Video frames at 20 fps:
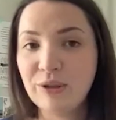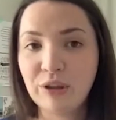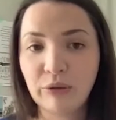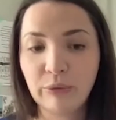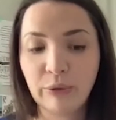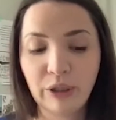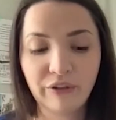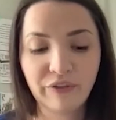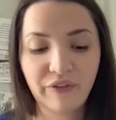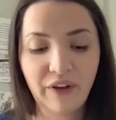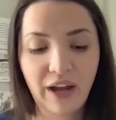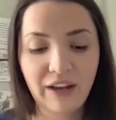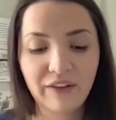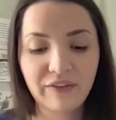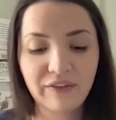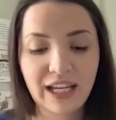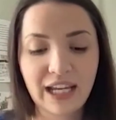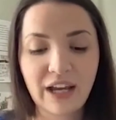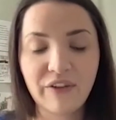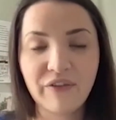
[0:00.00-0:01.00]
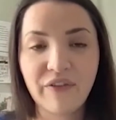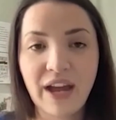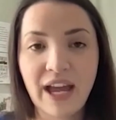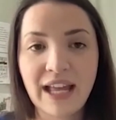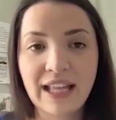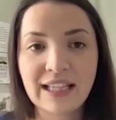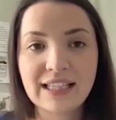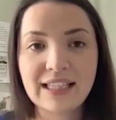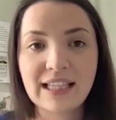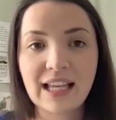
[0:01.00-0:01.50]
3 or 5 day
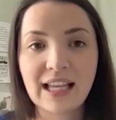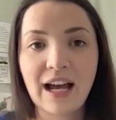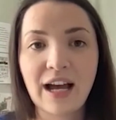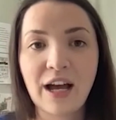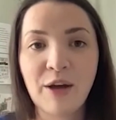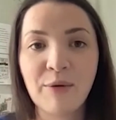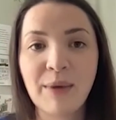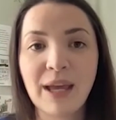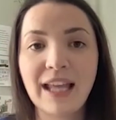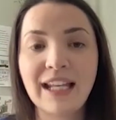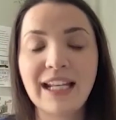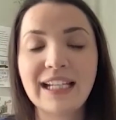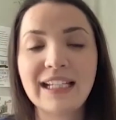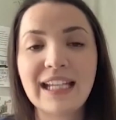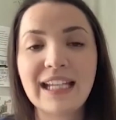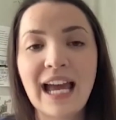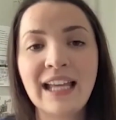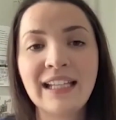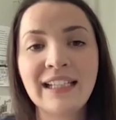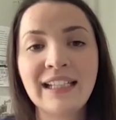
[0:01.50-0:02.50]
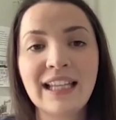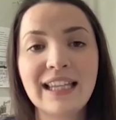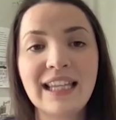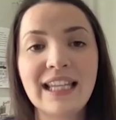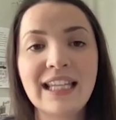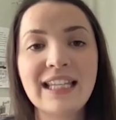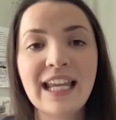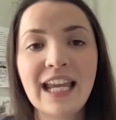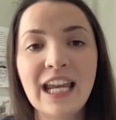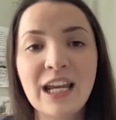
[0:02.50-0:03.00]
events. And again,
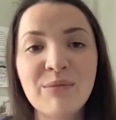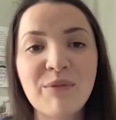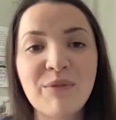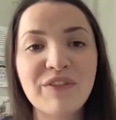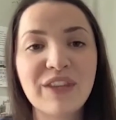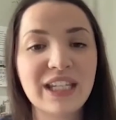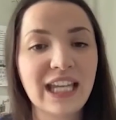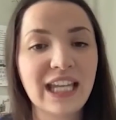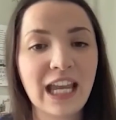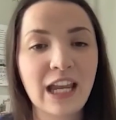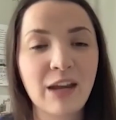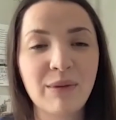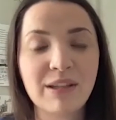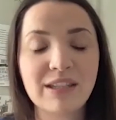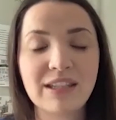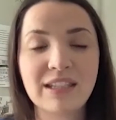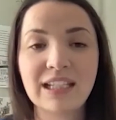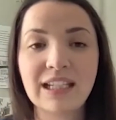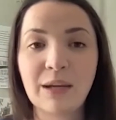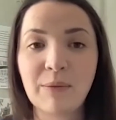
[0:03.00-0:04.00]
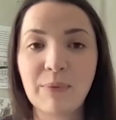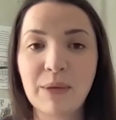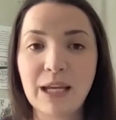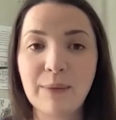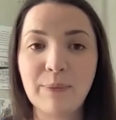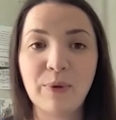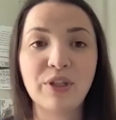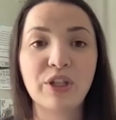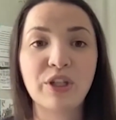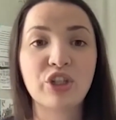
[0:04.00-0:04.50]
the name of the game is to get
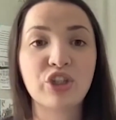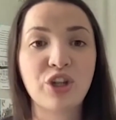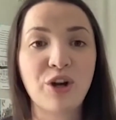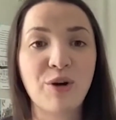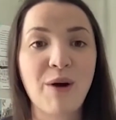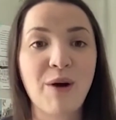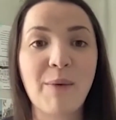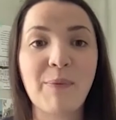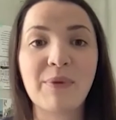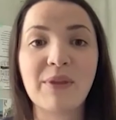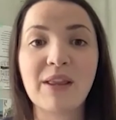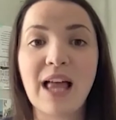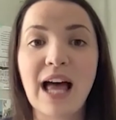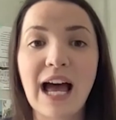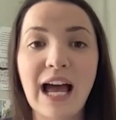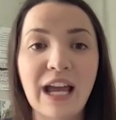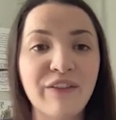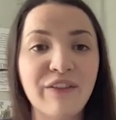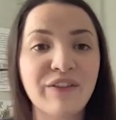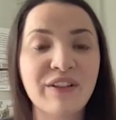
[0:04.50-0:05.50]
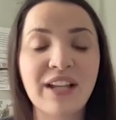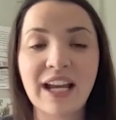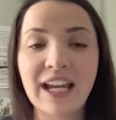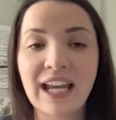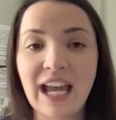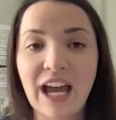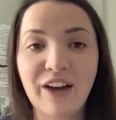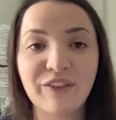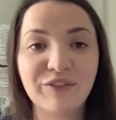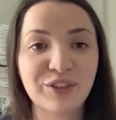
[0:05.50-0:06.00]
people to show up live
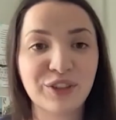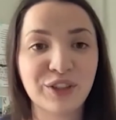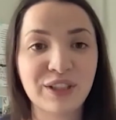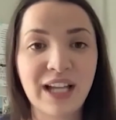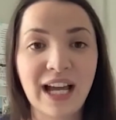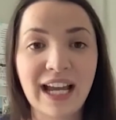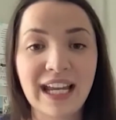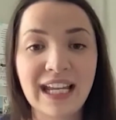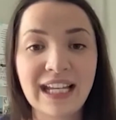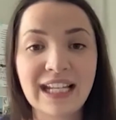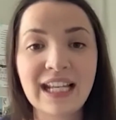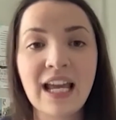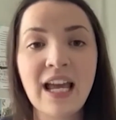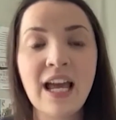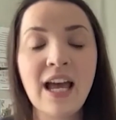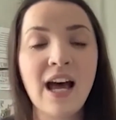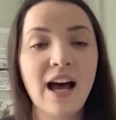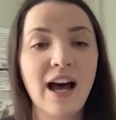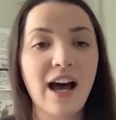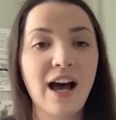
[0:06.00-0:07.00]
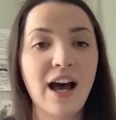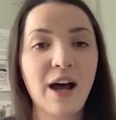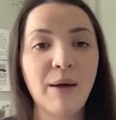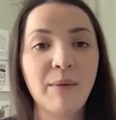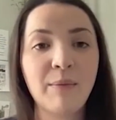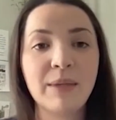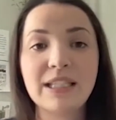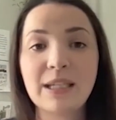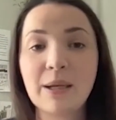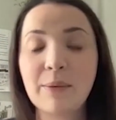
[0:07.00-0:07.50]
night after night.
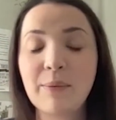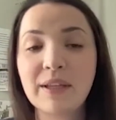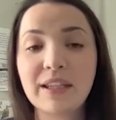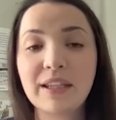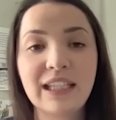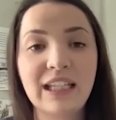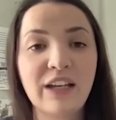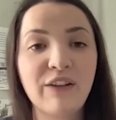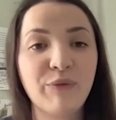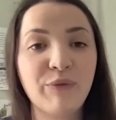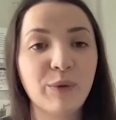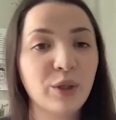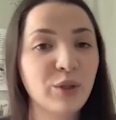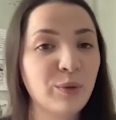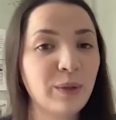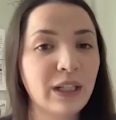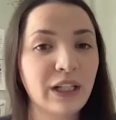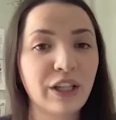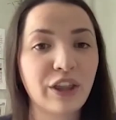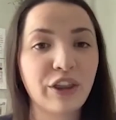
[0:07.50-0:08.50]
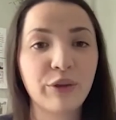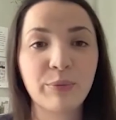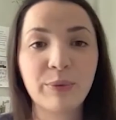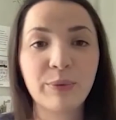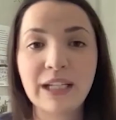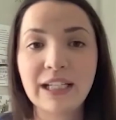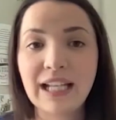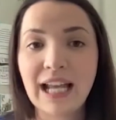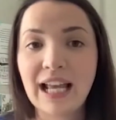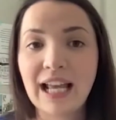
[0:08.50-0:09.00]
Typically, if we're doing a
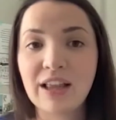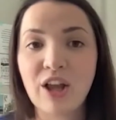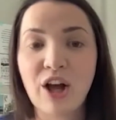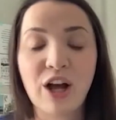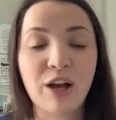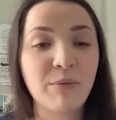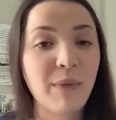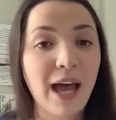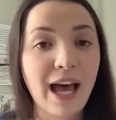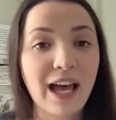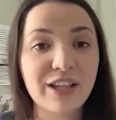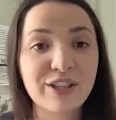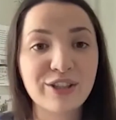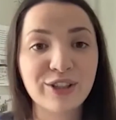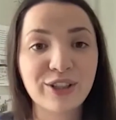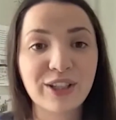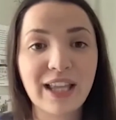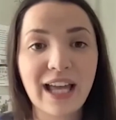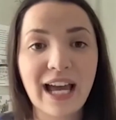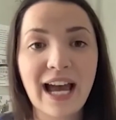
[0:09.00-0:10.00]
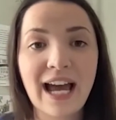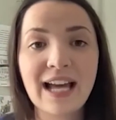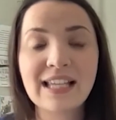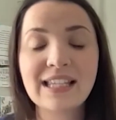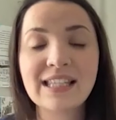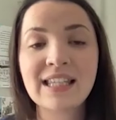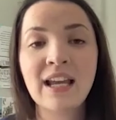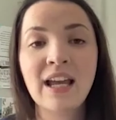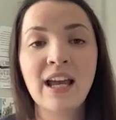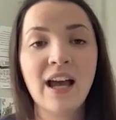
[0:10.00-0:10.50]
3-day long
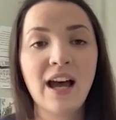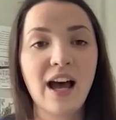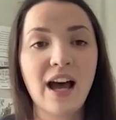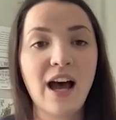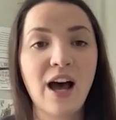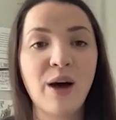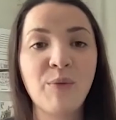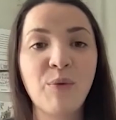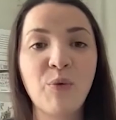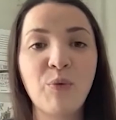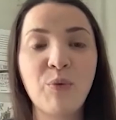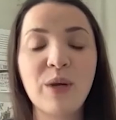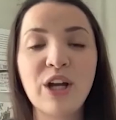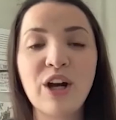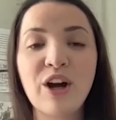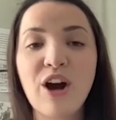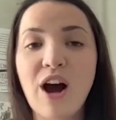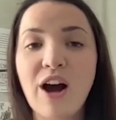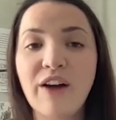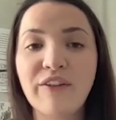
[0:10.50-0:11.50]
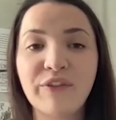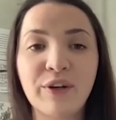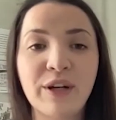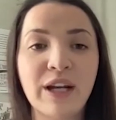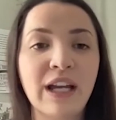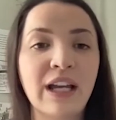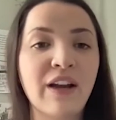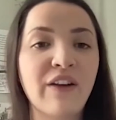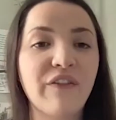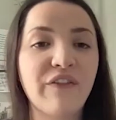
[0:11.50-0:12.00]
masterclass, we are
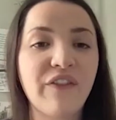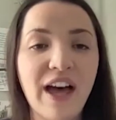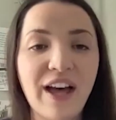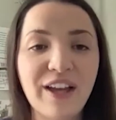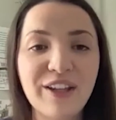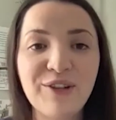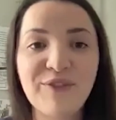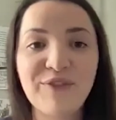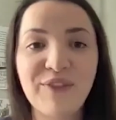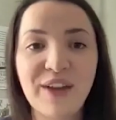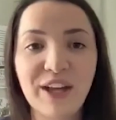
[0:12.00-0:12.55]
offering value